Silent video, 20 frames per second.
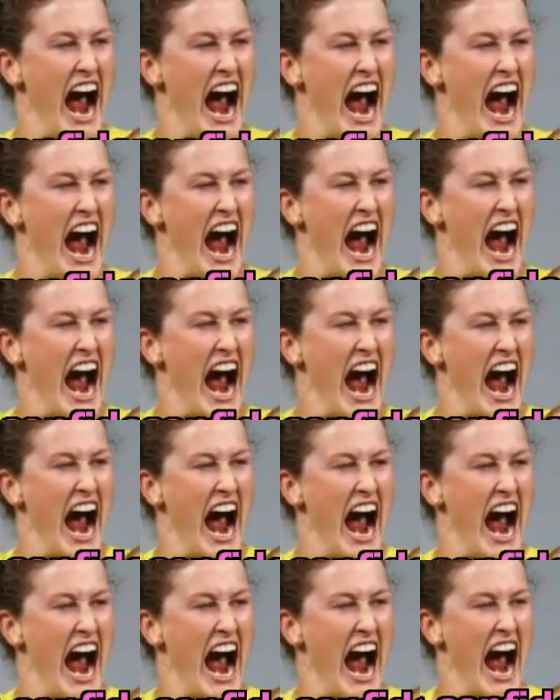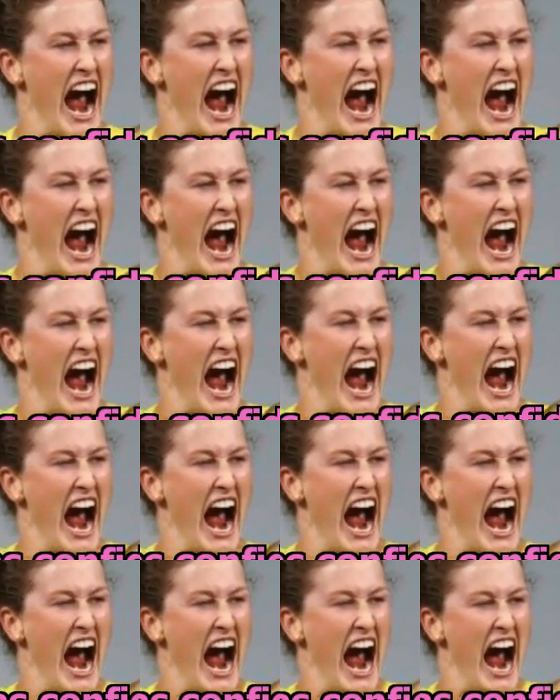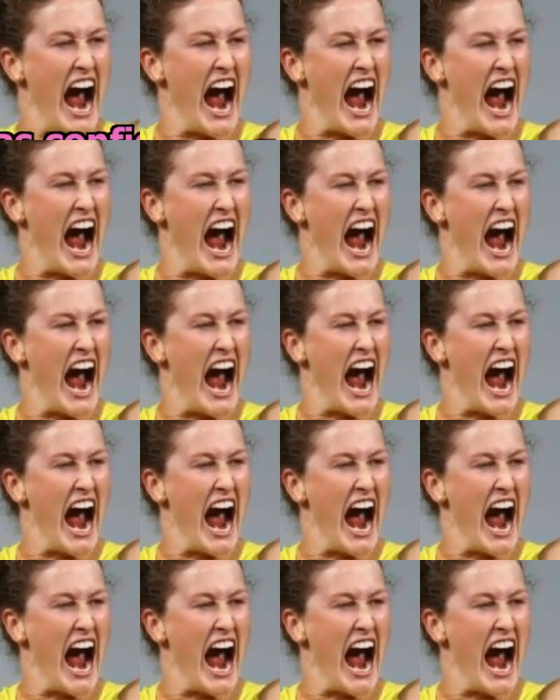[no speech]